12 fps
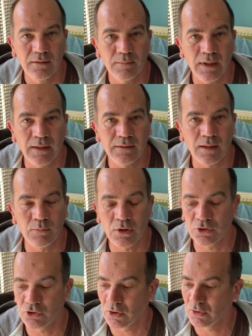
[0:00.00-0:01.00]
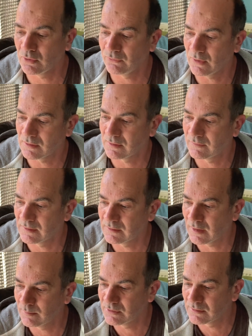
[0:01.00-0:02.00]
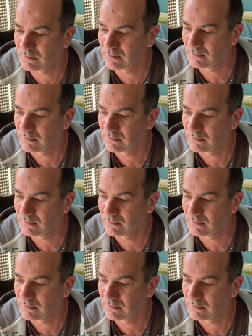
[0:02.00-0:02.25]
but I'm going to show you the first of the tubs.